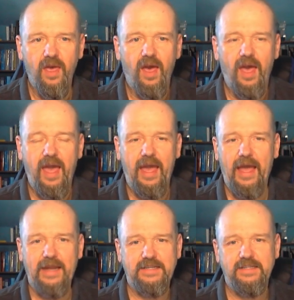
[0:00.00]

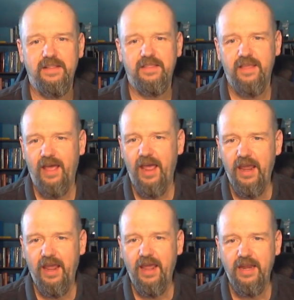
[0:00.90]
And
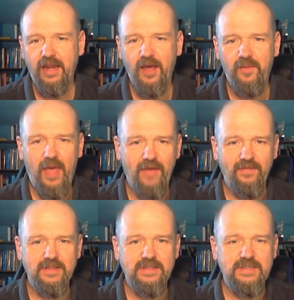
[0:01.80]
I ended up
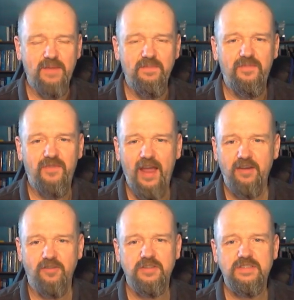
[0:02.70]
having some
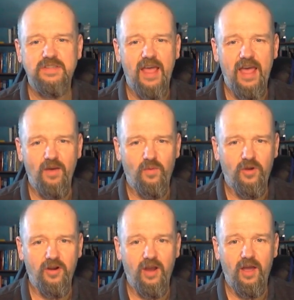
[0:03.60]
fighters that
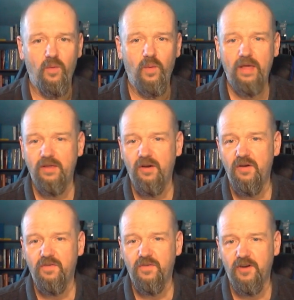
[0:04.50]
were well
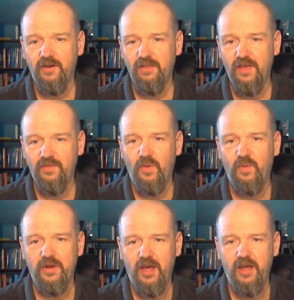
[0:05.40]
over level
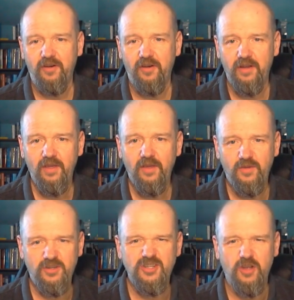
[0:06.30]
100,
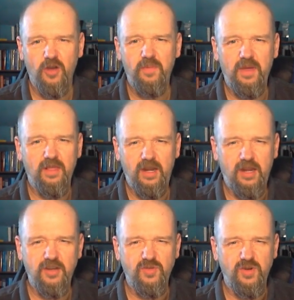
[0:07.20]
which is going to be a lead
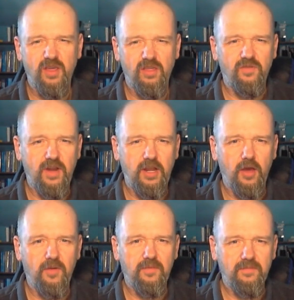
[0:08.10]
into another
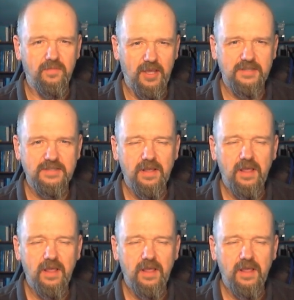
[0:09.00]
video, yes.